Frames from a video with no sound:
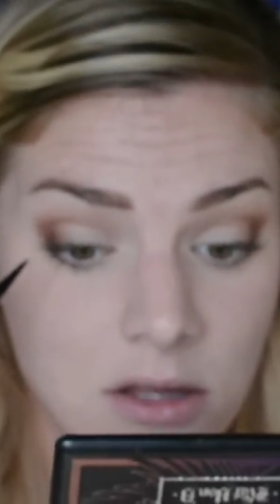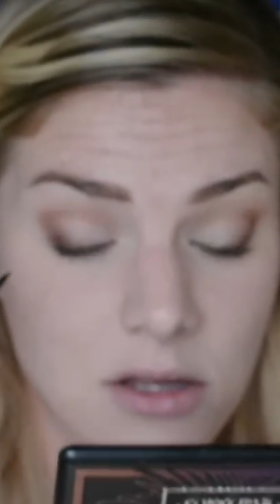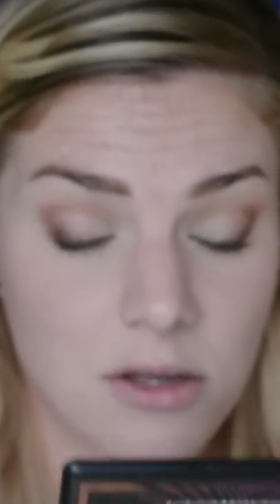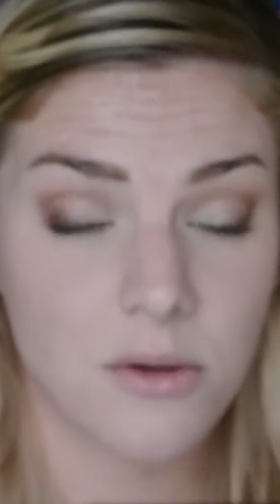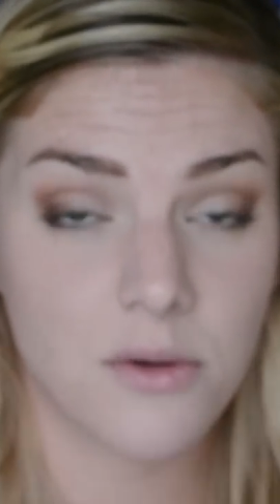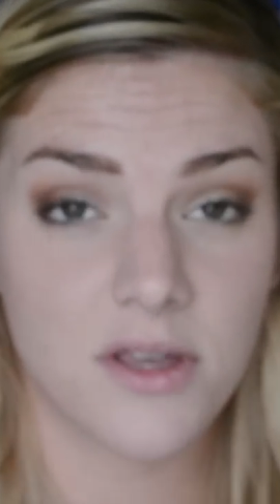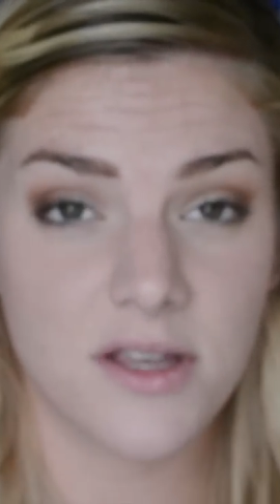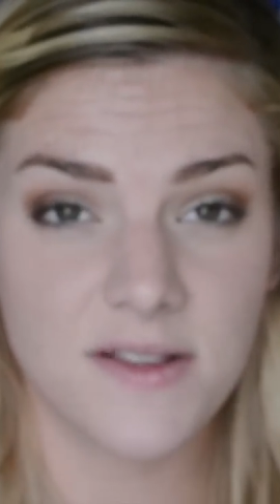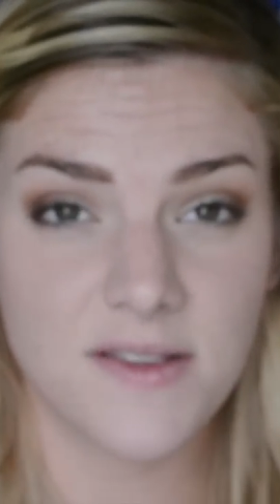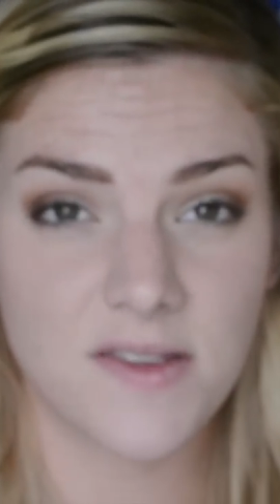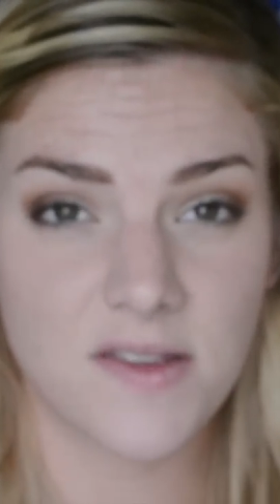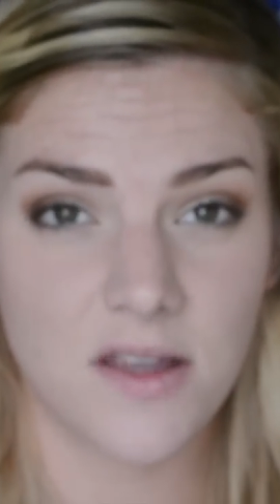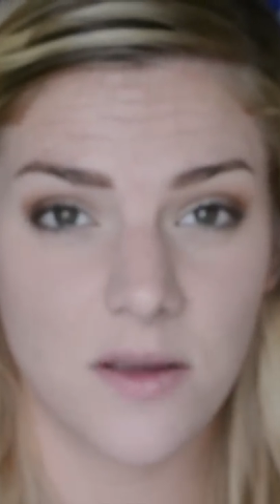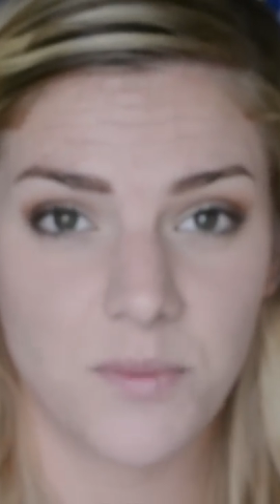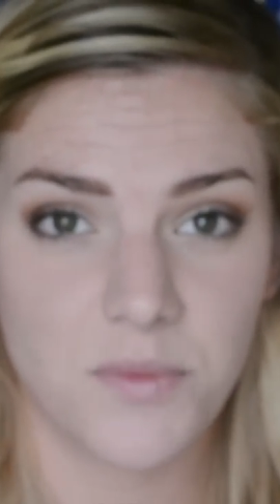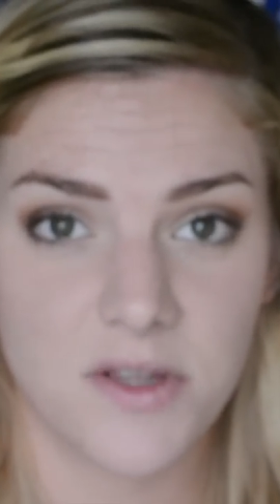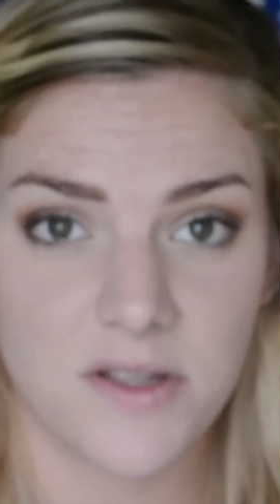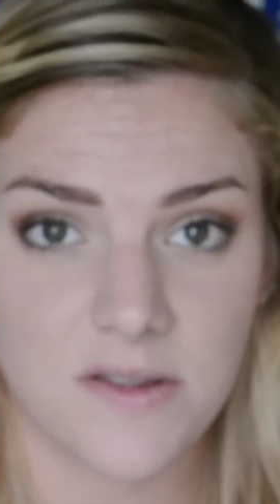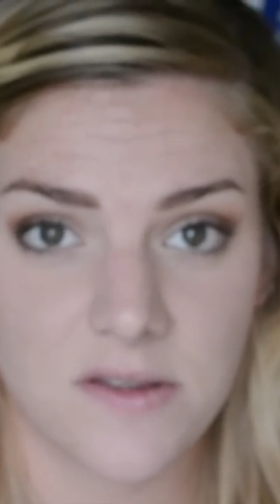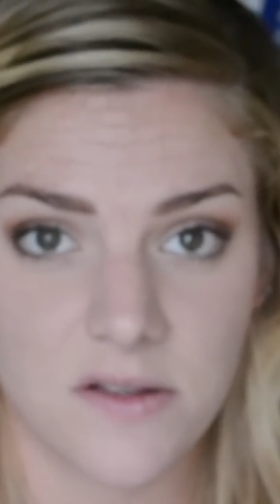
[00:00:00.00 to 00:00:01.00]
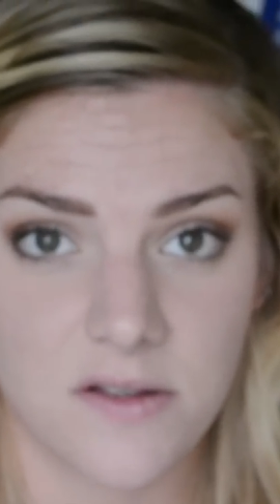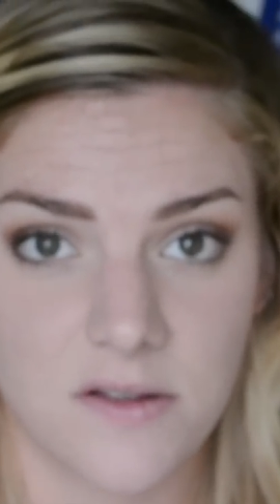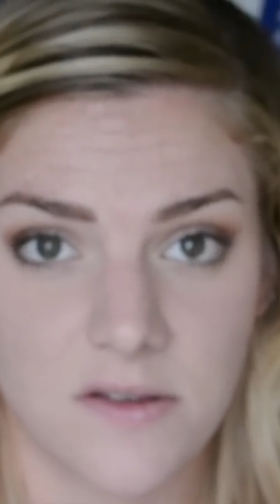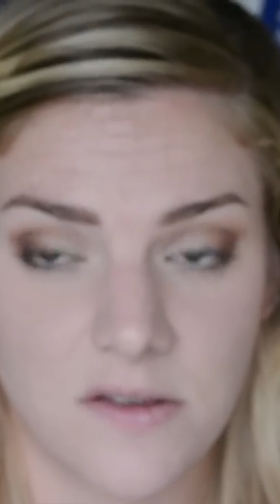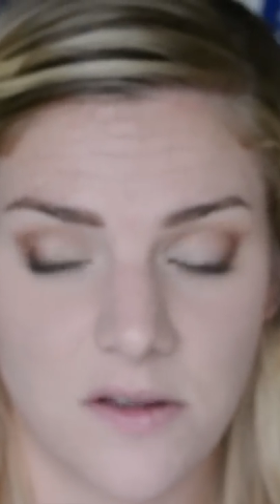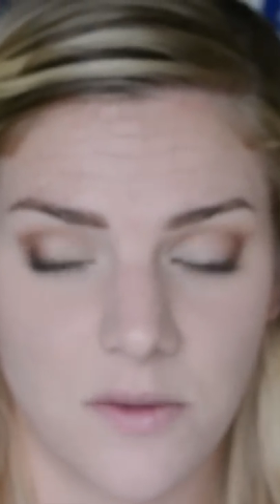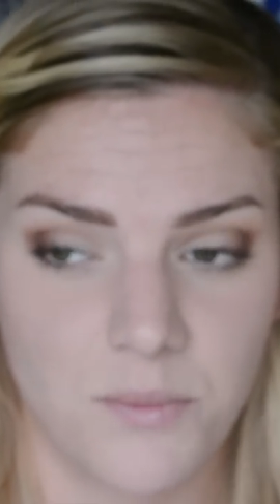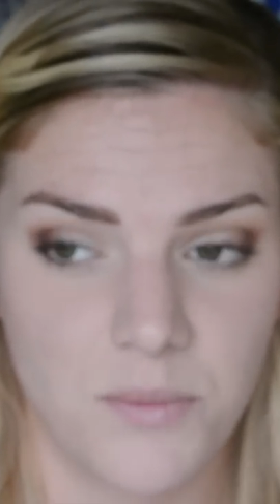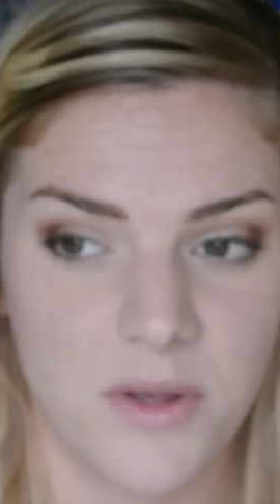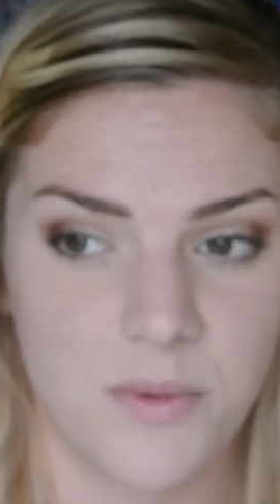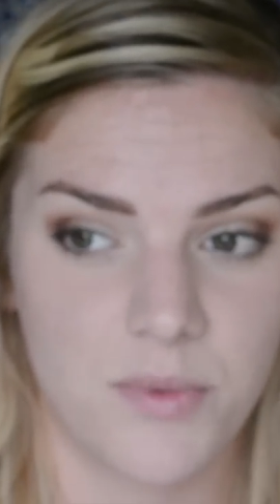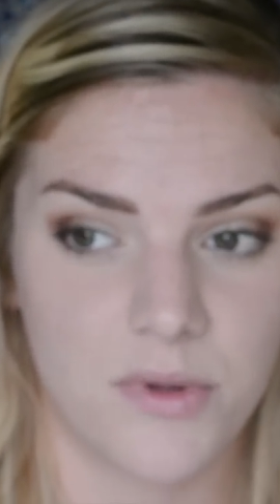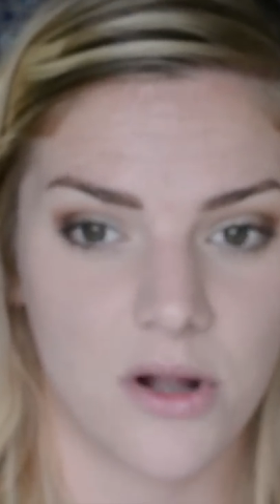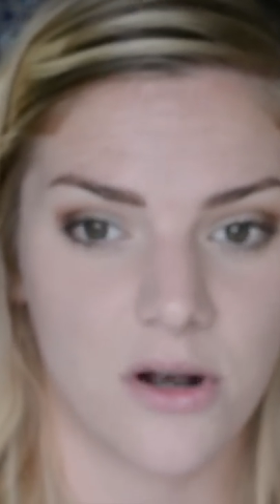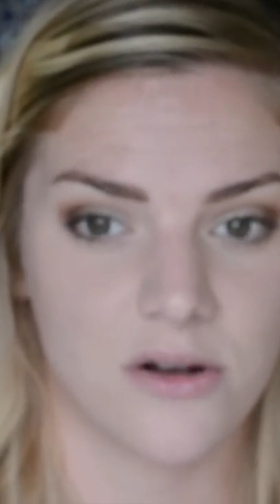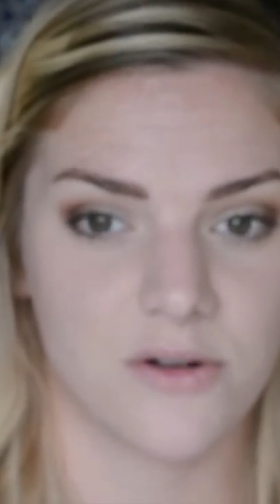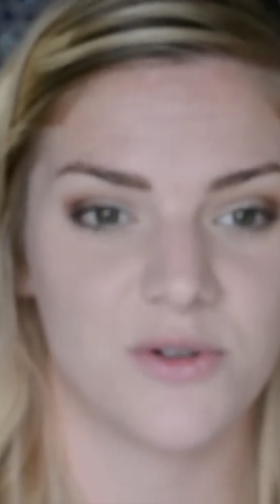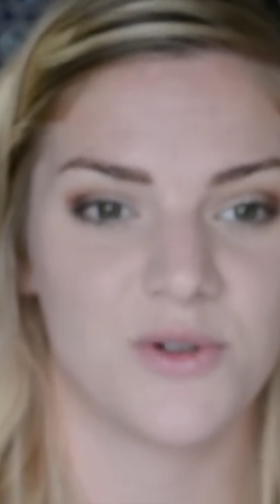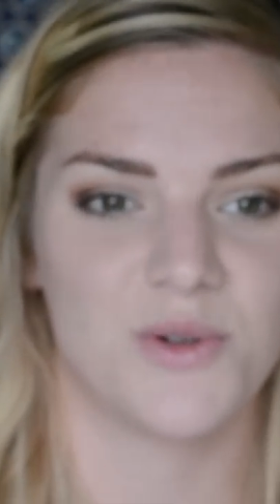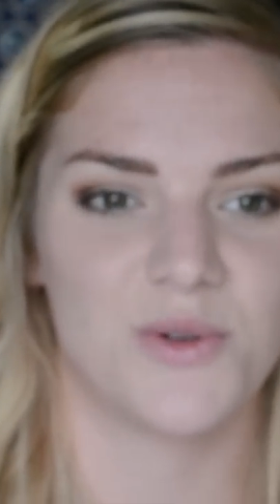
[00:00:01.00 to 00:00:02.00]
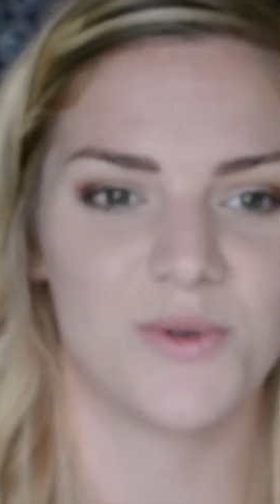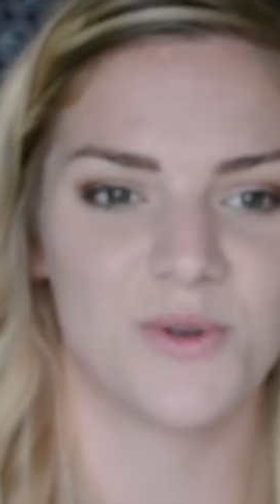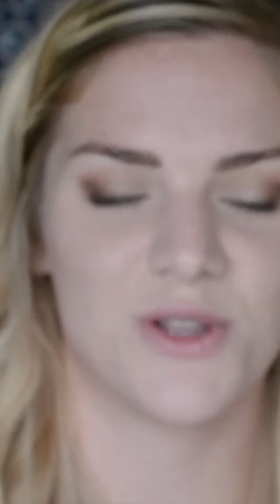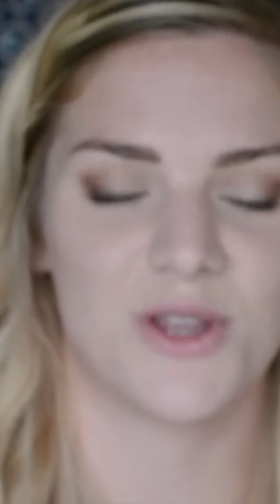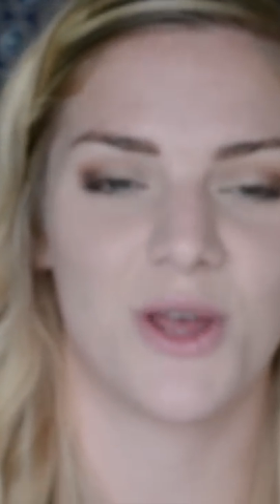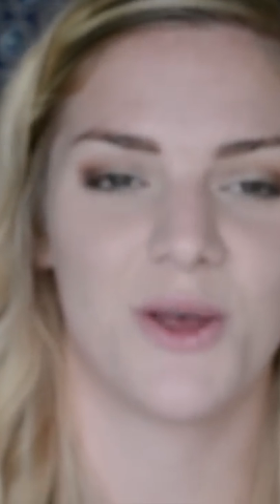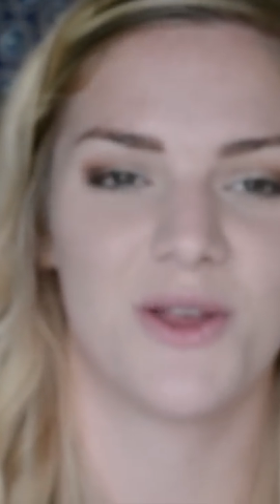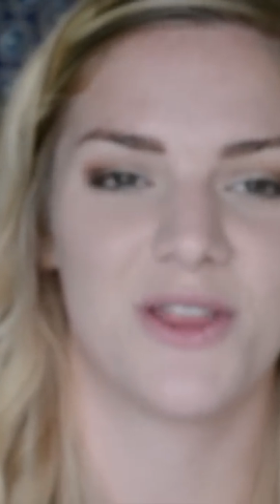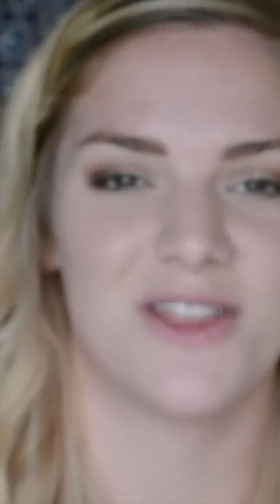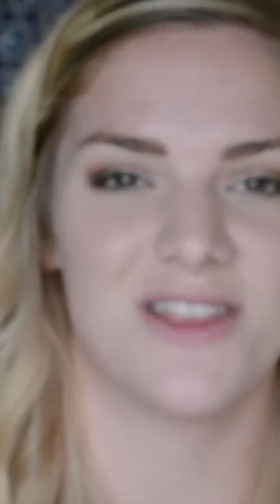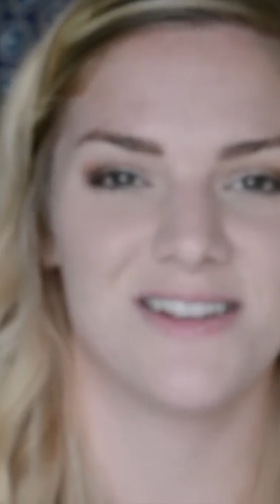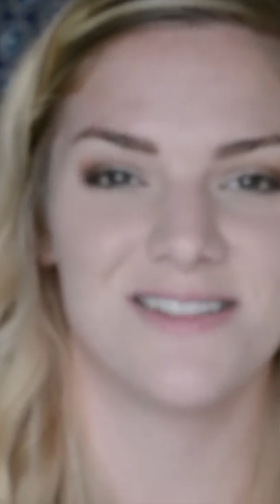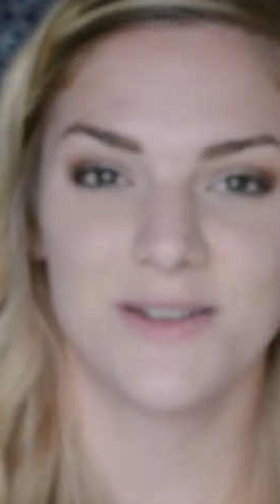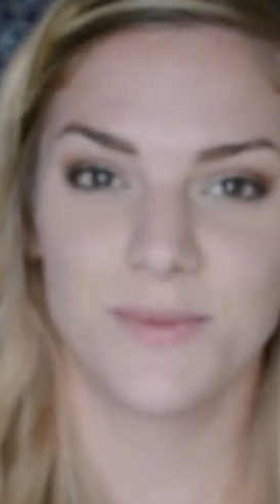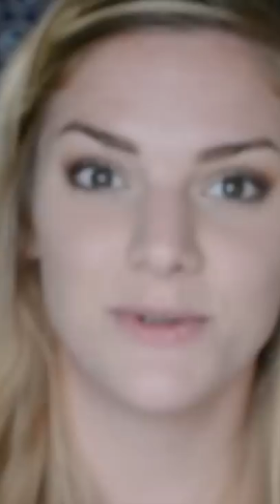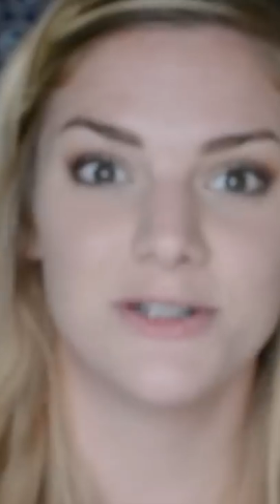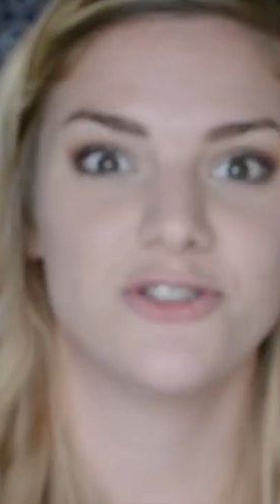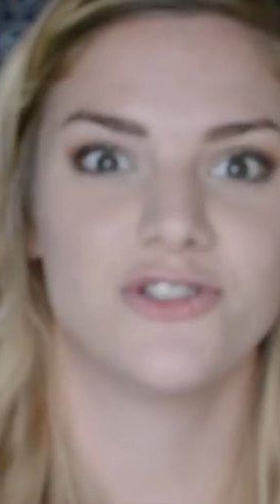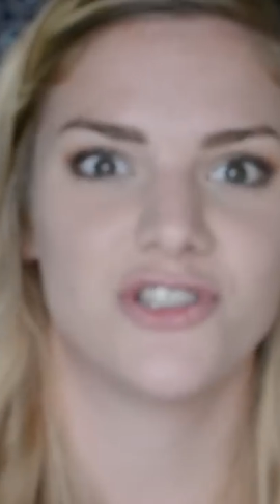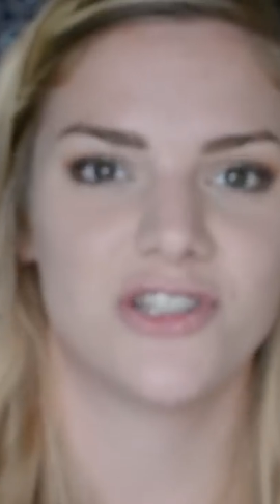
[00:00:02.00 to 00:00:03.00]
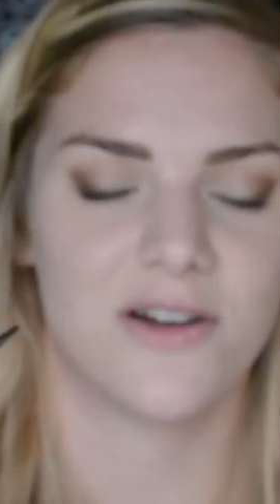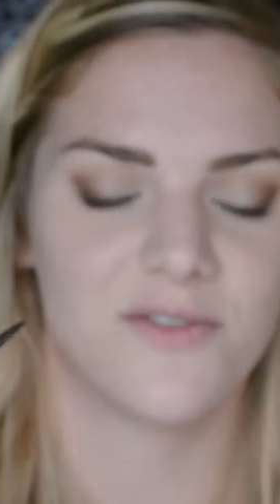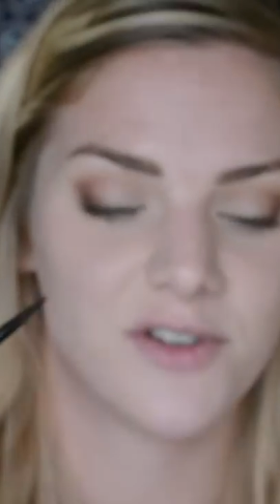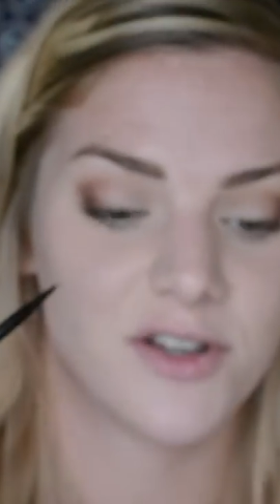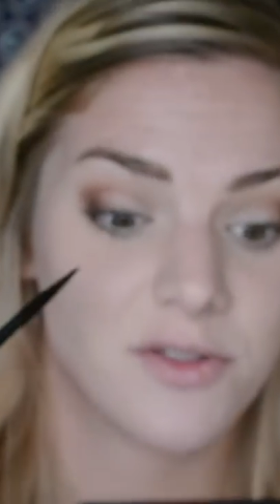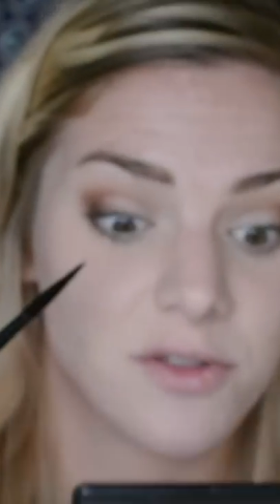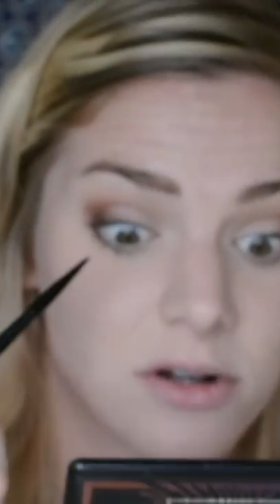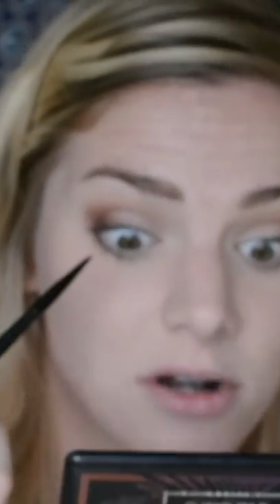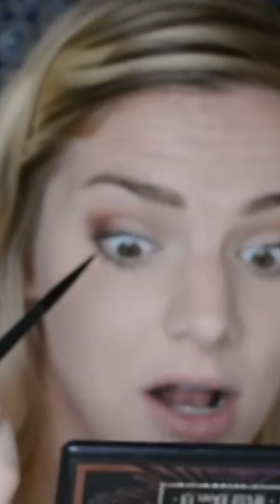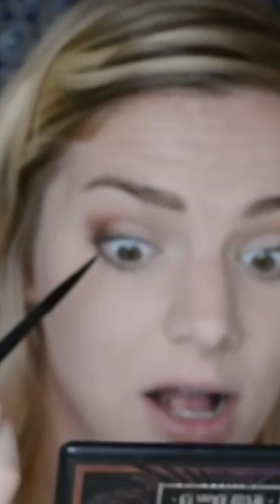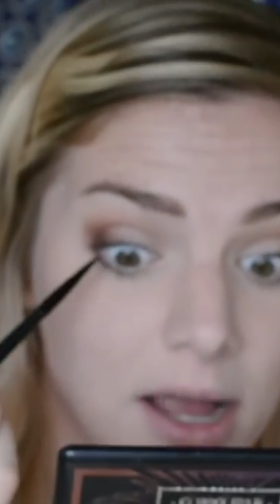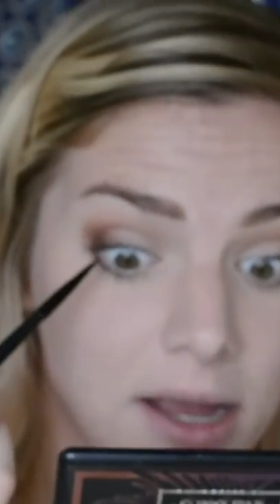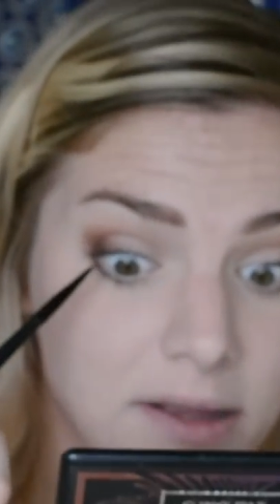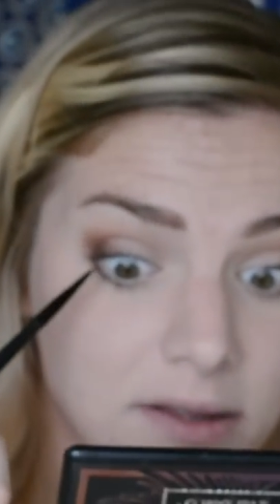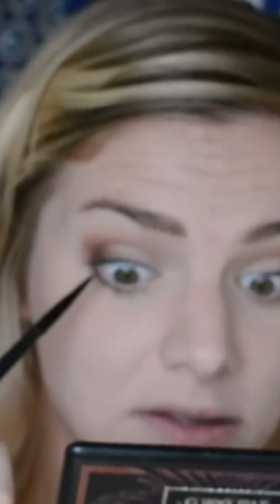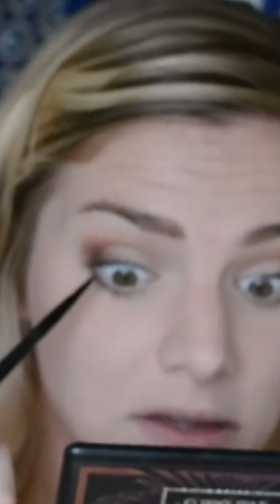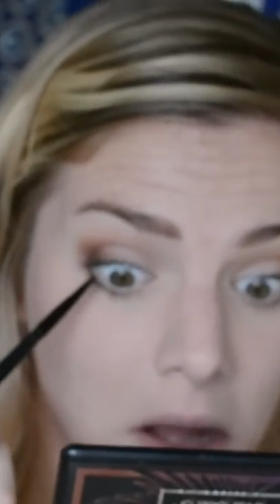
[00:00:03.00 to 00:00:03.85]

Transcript: You can skip this because some people aren't cool with things being shoved in their eyes.